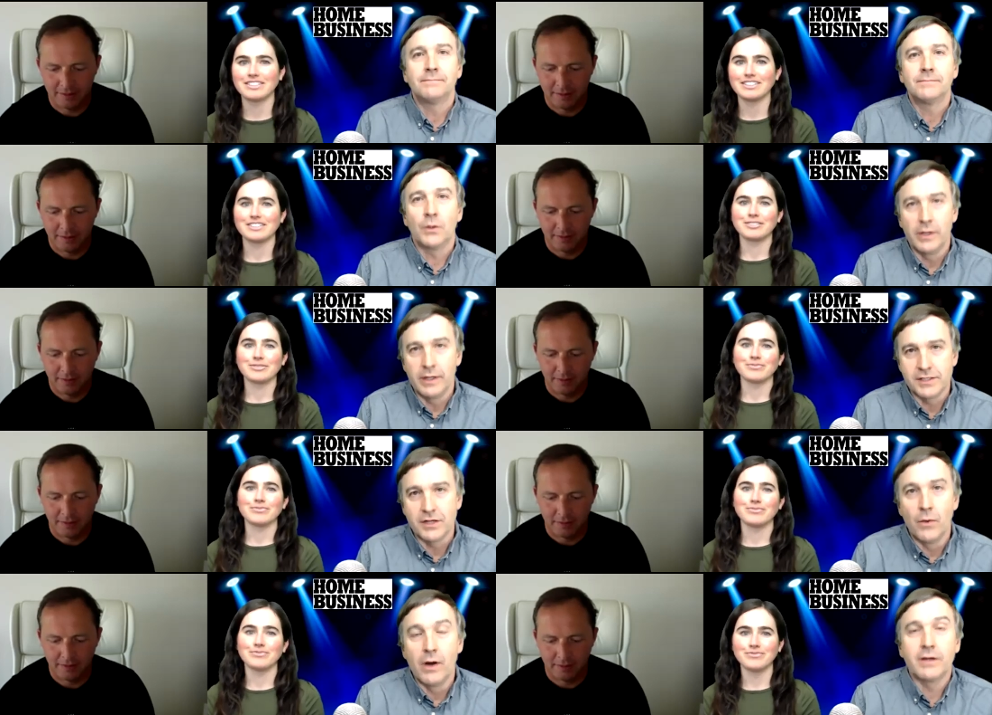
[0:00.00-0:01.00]
Speaker 1: Greetings
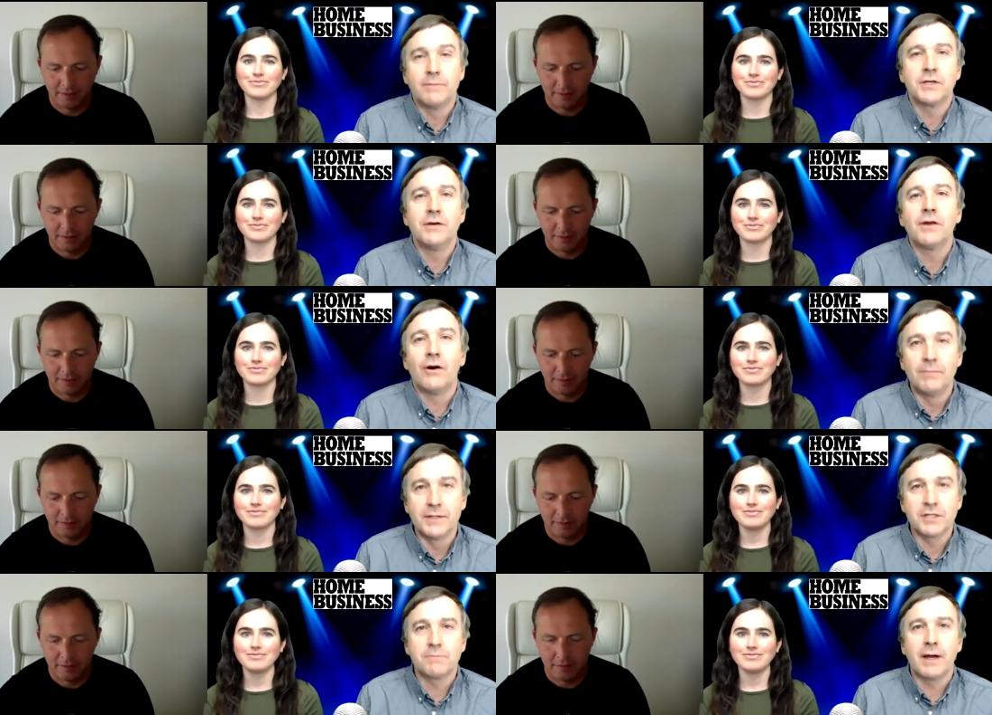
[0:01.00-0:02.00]
and welcome to the Home
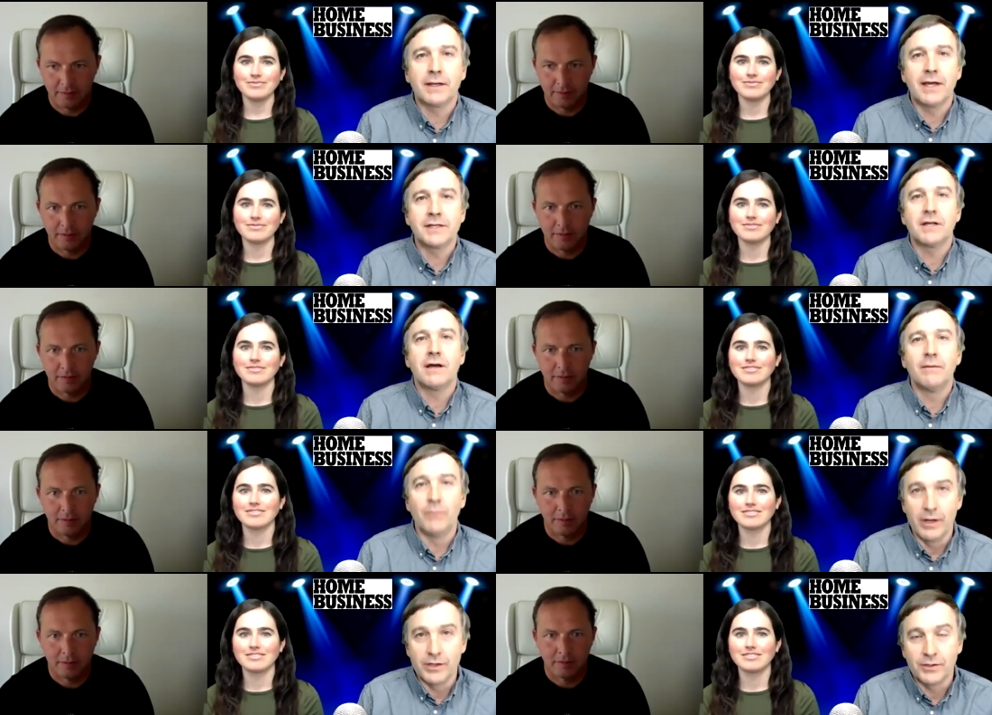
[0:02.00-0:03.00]
Business Podcast. I'm
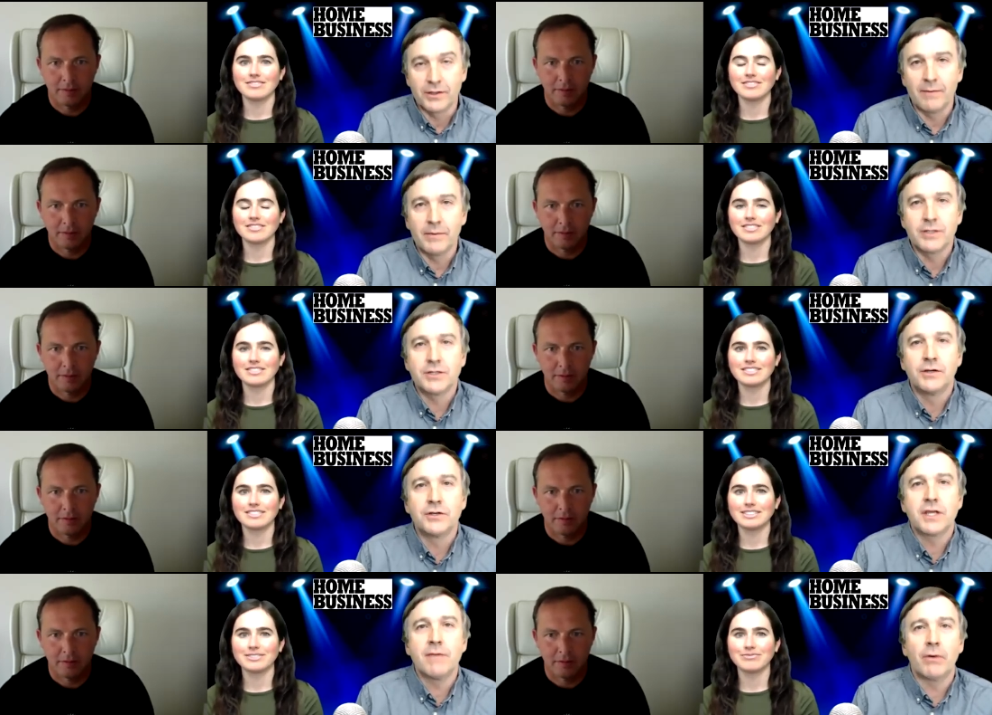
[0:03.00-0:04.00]
Richard Captain Henderson, your
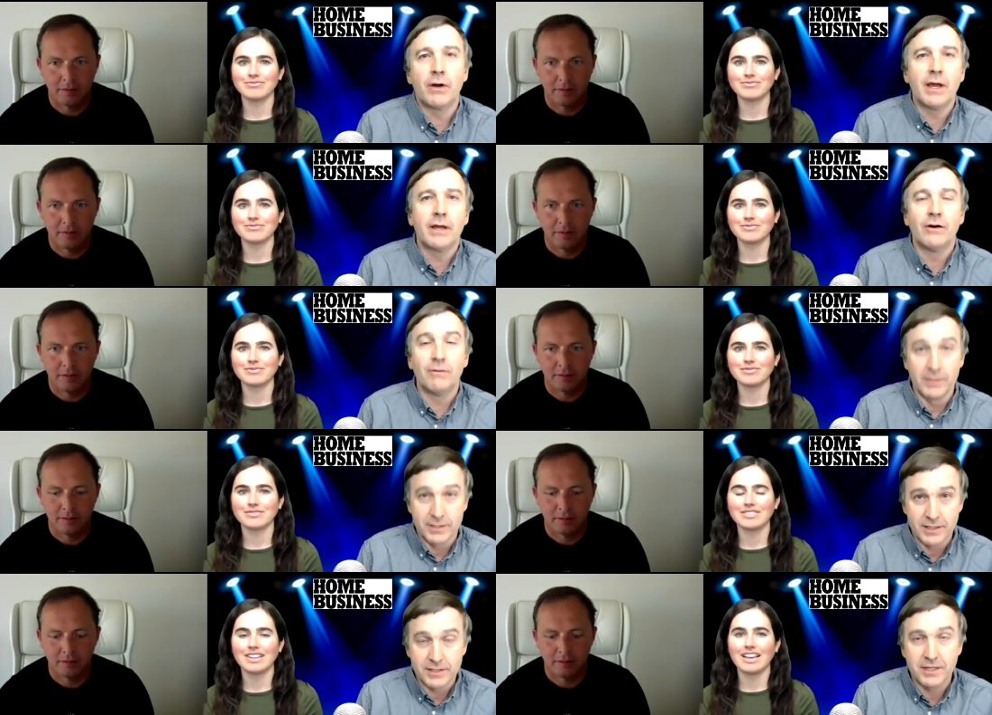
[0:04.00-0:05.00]
skipper at Home
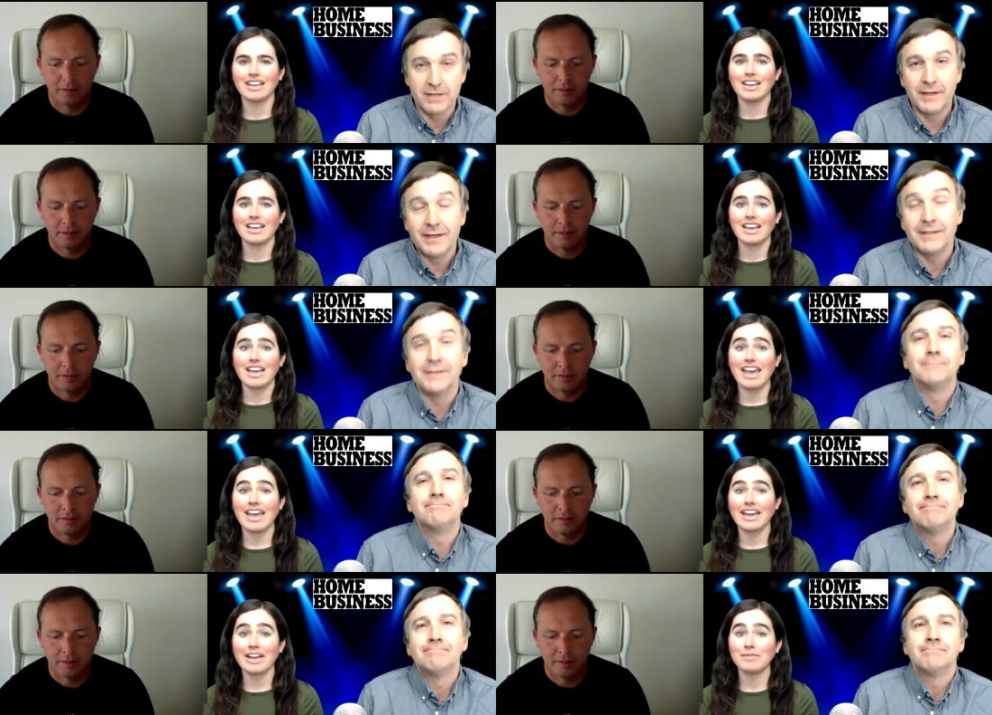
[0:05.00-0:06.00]
Business TV.
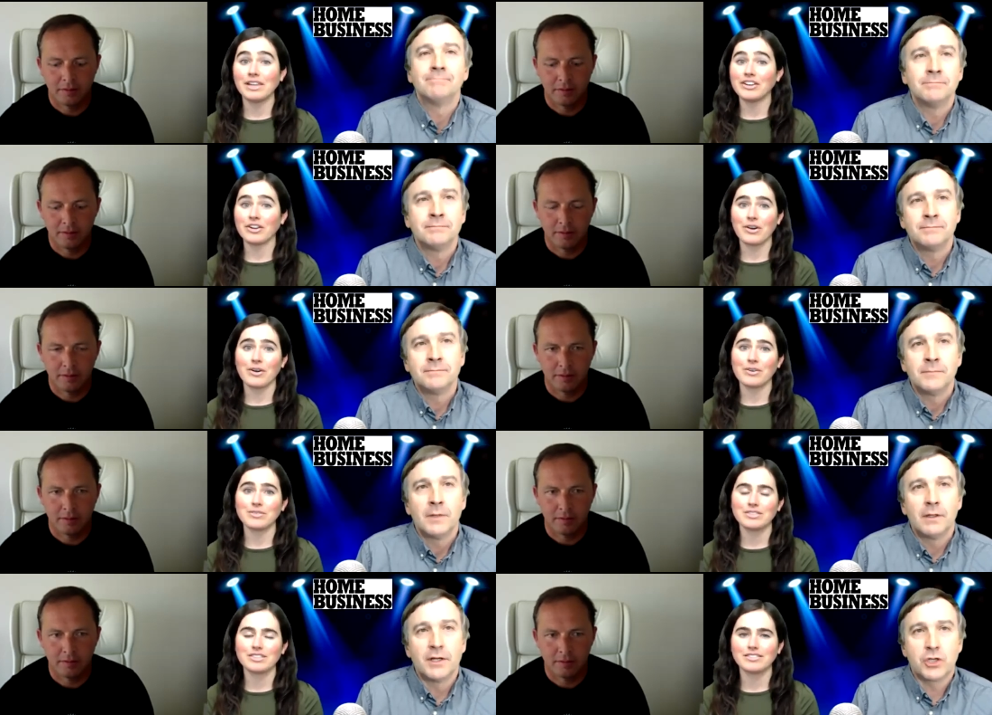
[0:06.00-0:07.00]
Speaker 2: Hey, I'm Lynn, your co
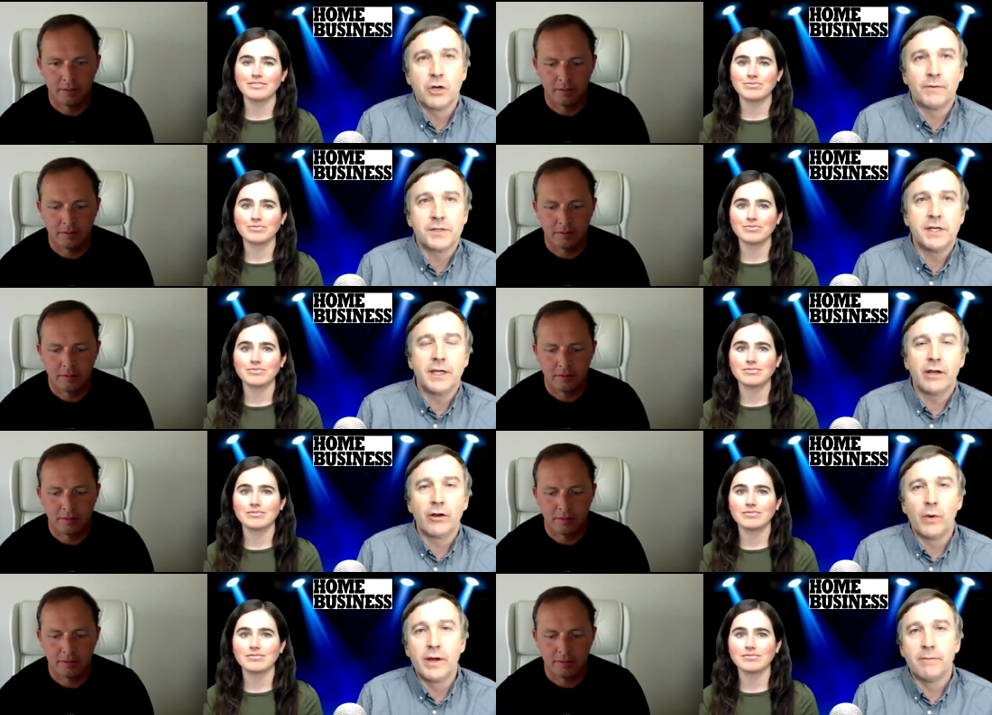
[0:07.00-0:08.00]
host.
Speaker 1: Let's cure for seeing get
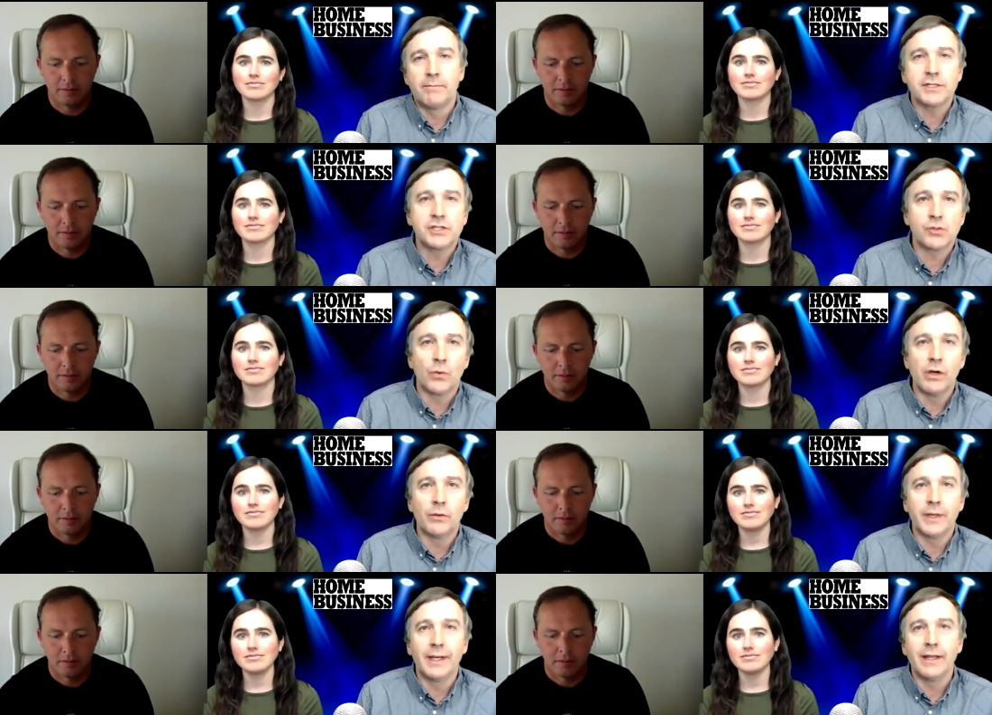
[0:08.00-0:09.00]
underway. The business world
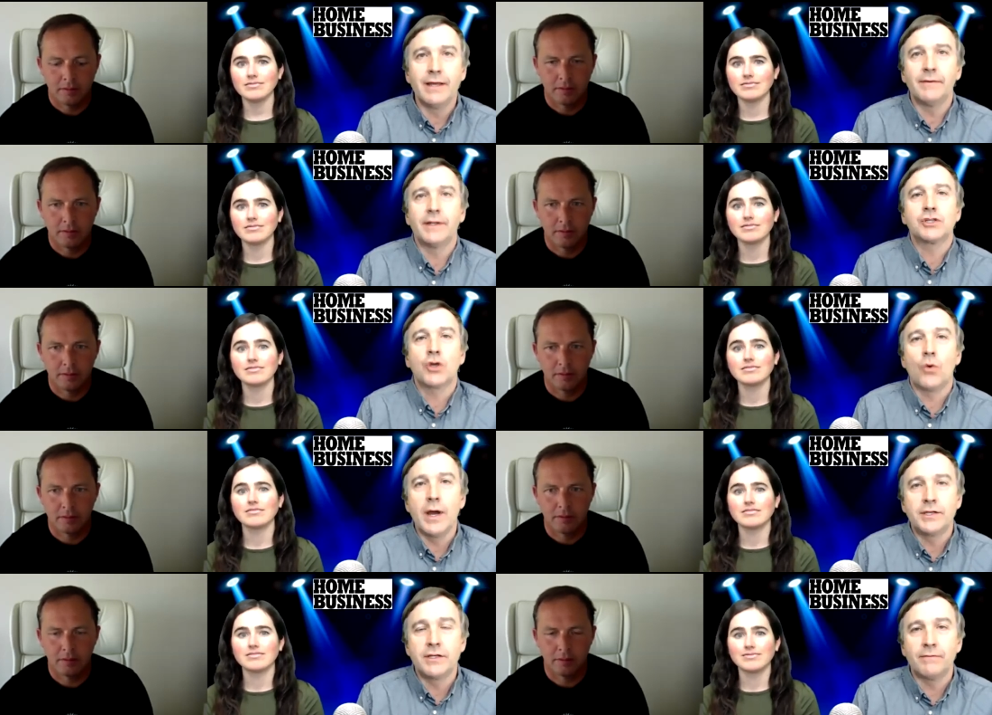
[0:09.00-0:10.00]
we live in is
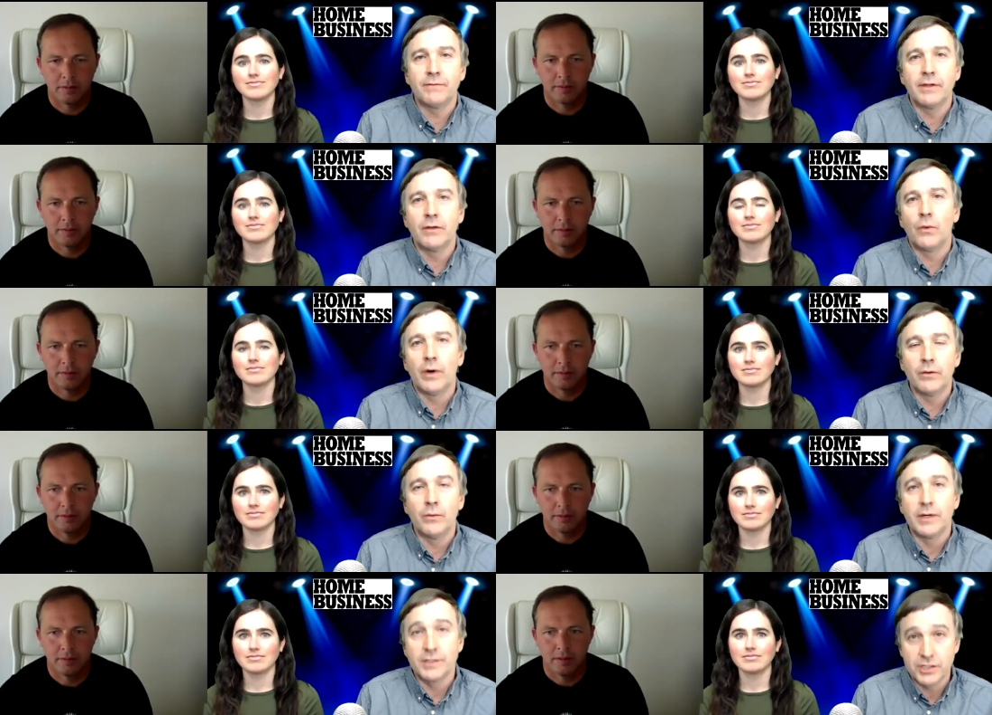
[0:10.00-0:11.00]
quite different than what it
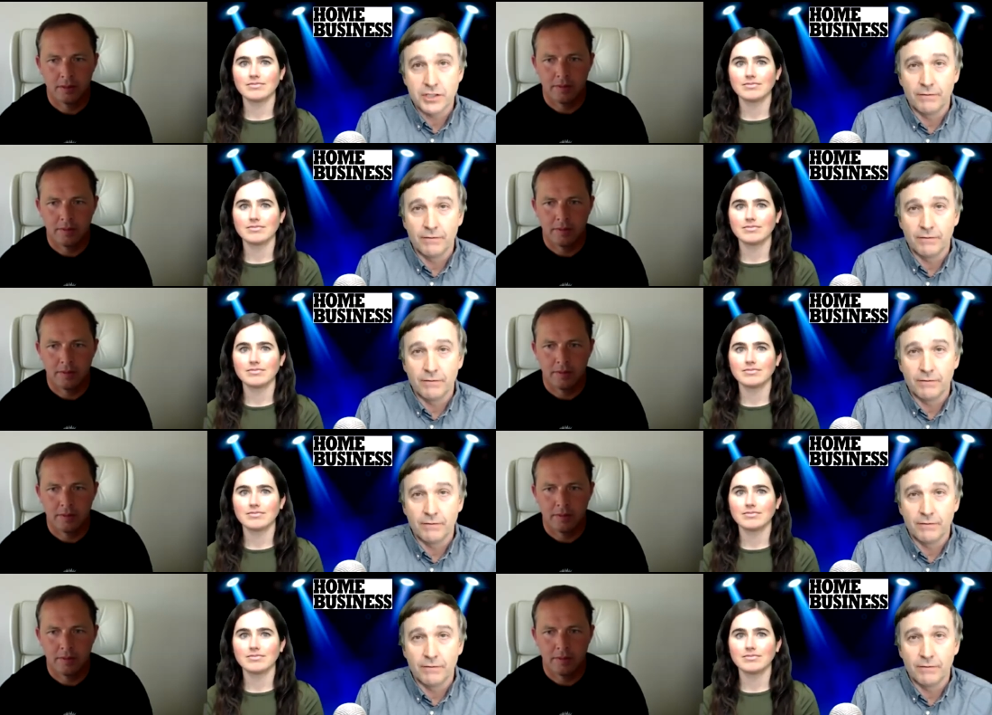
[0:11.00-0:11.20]
was just a